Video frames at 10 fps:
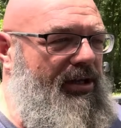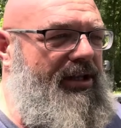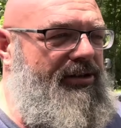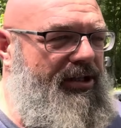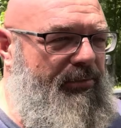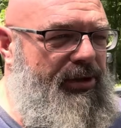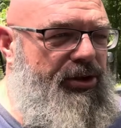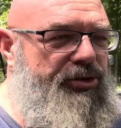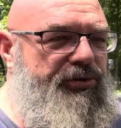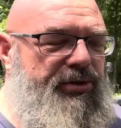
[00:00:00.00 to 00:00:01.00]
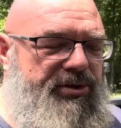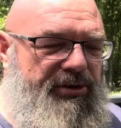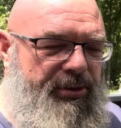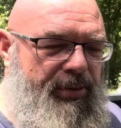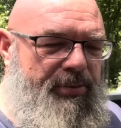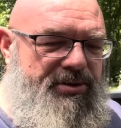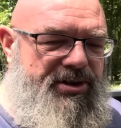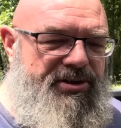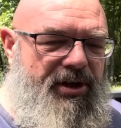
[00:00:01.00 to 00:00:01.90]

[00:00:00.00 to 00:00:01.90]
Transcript: like that could be used for utility purposes.